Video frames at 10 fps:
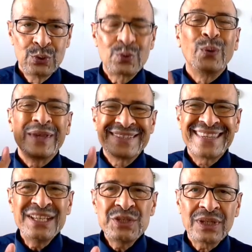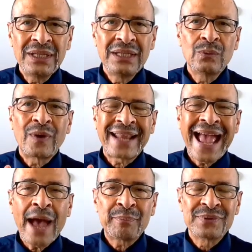So essentially what
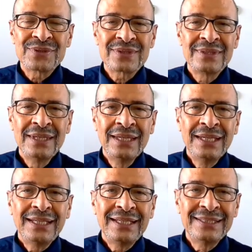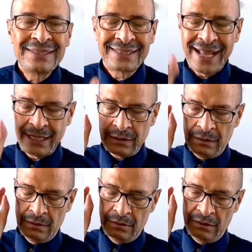happens is that
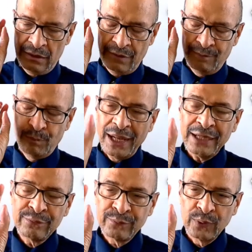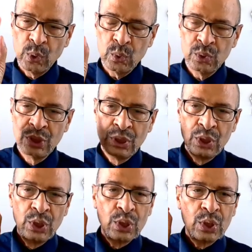the blood flow
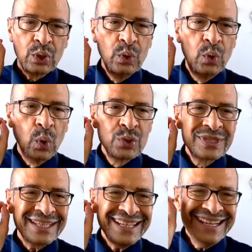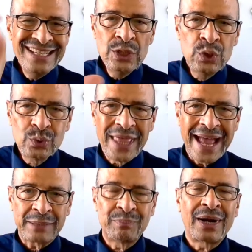goes into
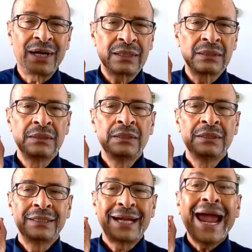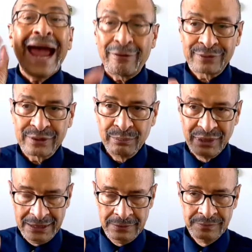that part after a
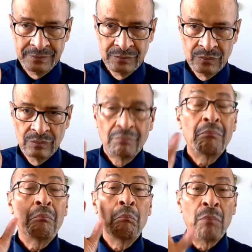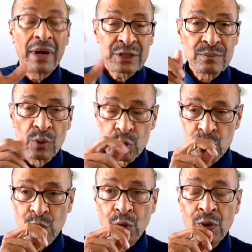meal, much more
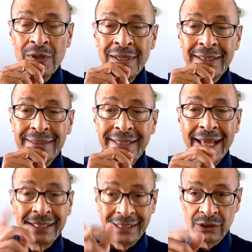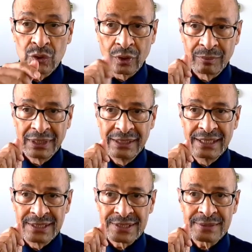so than it normally
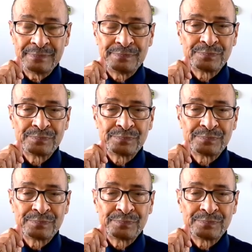does.